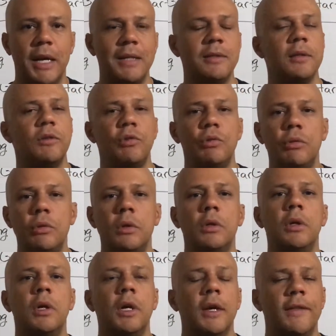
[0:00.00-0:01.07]
That's a
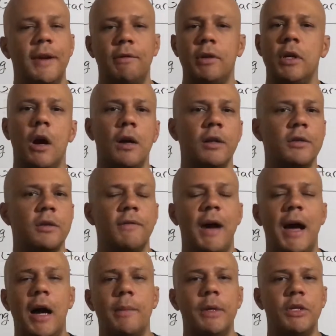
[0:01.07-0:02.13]
tool that regardless of
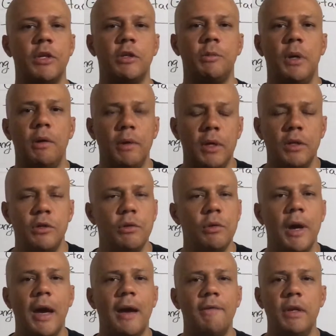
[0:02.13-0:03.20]
how much experience you
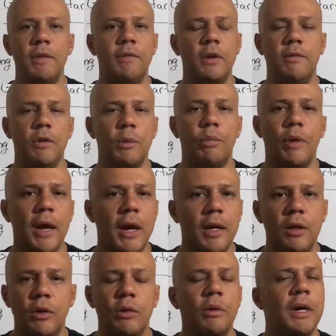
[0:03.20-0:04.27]
have, even if you're
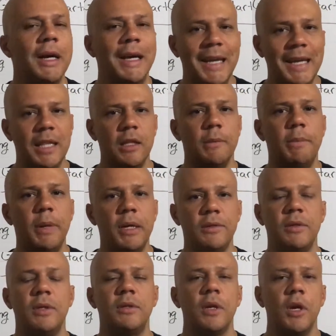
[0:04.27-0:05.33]
brand new in the
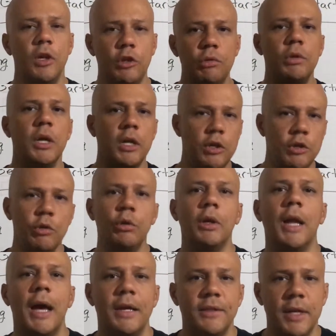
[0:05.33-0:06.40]
business, you can
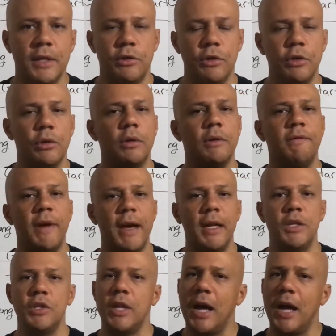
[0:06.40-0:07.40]
utilize that to your advantage.